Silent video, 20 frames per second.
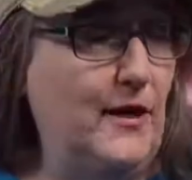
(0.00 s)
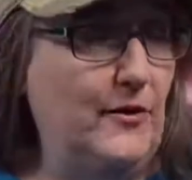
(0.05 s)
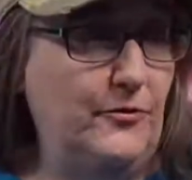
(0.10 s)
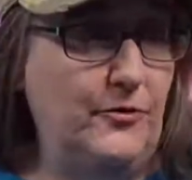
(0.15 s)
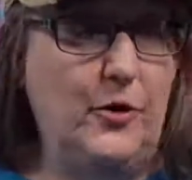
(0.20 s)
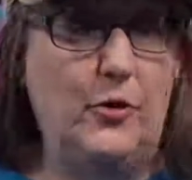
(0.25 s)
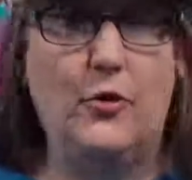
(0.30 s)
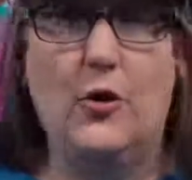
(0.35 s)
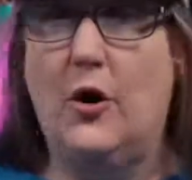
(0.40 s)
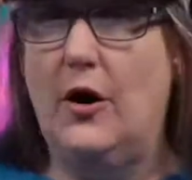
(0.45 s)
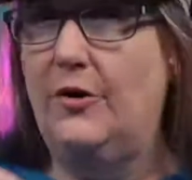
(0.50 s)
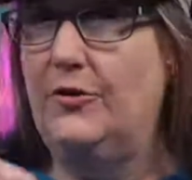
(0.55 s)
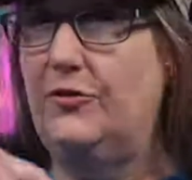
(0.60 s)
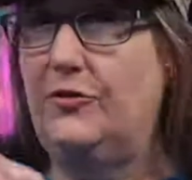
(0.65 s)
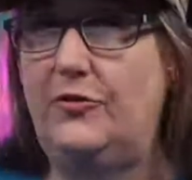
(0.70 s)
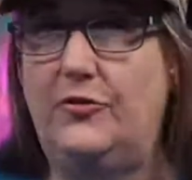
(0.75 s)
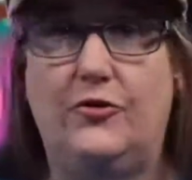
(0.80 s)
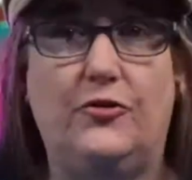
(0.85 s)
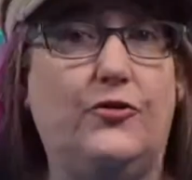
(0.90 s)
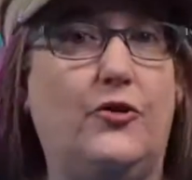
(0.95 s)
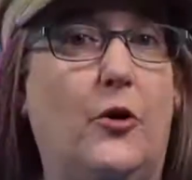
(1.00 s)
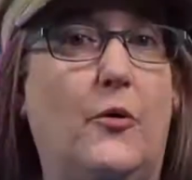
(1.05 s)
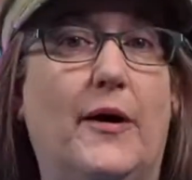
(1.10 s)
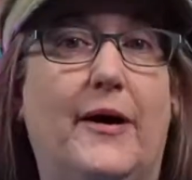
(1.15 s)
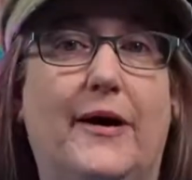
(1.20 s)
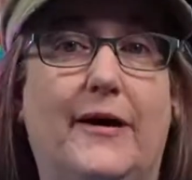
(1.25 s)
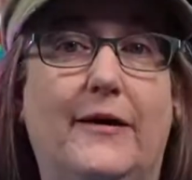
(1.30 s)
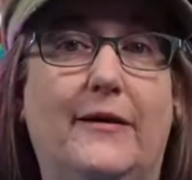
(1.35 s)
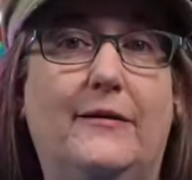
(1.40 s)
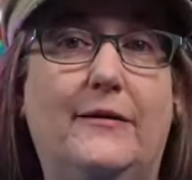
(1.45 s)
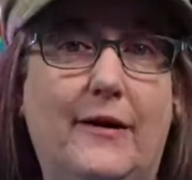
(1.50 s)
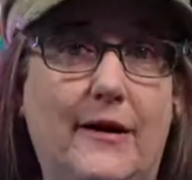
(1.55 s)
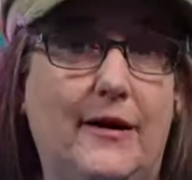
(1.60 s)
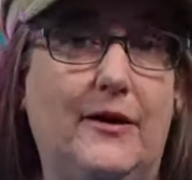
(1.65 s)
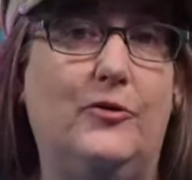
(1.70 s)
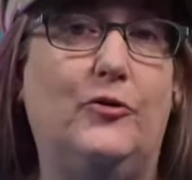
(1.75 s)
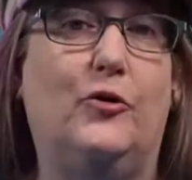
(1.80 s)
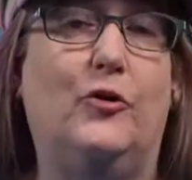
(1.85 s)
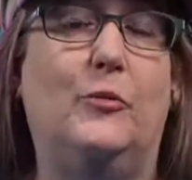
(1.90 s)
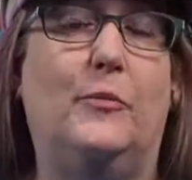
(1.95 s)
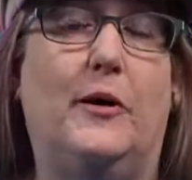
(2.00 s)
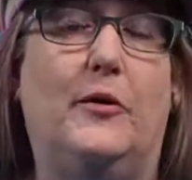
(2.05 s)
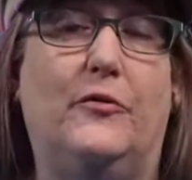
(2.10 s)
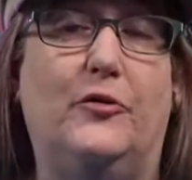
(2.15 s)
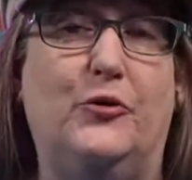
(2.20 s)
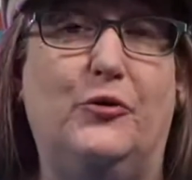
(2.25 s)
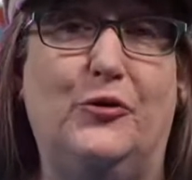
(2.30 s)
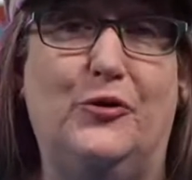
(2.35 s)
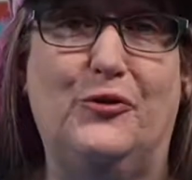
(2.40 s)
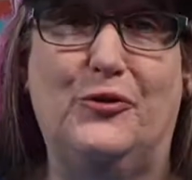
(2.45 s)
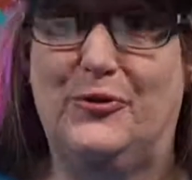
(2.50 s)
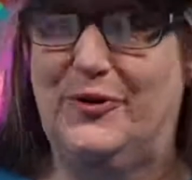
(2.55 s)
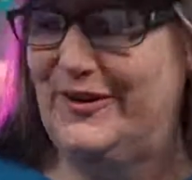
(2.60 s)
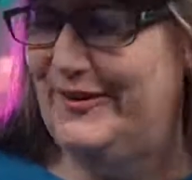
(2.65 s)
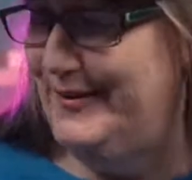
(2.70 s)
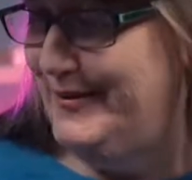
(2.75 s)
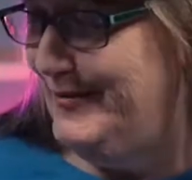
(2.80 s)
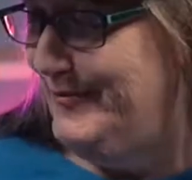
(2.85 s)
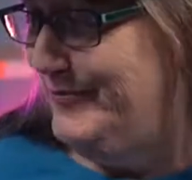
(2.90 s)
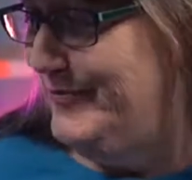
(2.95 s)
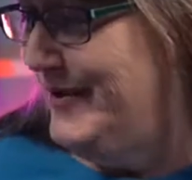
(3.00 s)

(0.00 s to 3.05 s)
no cost, just go ahead. It's all about reducing stress.